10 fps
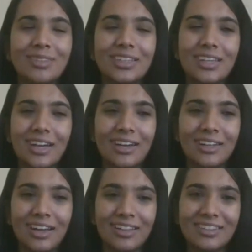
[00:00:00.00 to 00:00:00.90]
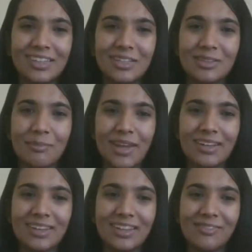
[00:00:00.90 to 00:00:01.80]
yeah, I think the main
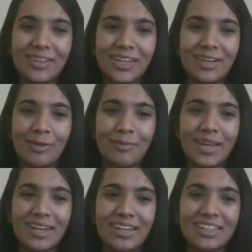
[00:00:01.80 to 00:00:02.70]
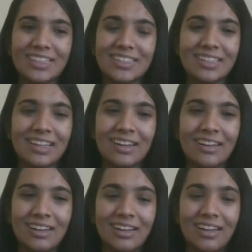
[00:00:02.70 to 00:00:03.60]
thing that we need would be an increase in the
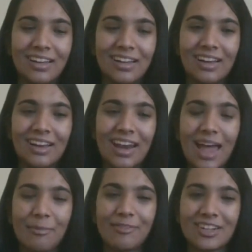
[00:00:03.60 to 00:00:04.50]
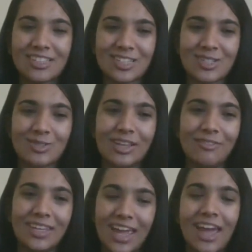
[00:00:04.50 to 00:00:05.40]
lab infrastructure so that
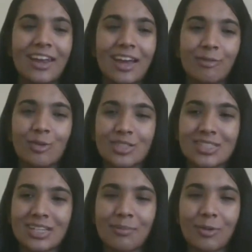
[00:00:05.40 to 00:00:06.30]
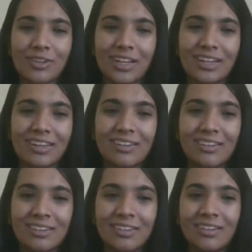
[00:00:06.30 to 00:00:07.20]
we can have courses that are more technical.
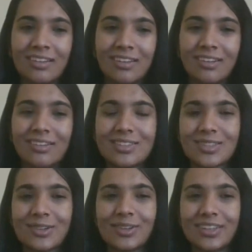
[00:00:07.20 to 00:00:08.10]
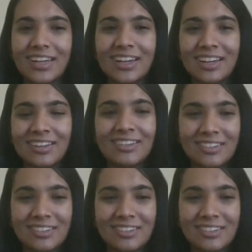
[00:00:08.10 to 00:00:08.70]
So yeah.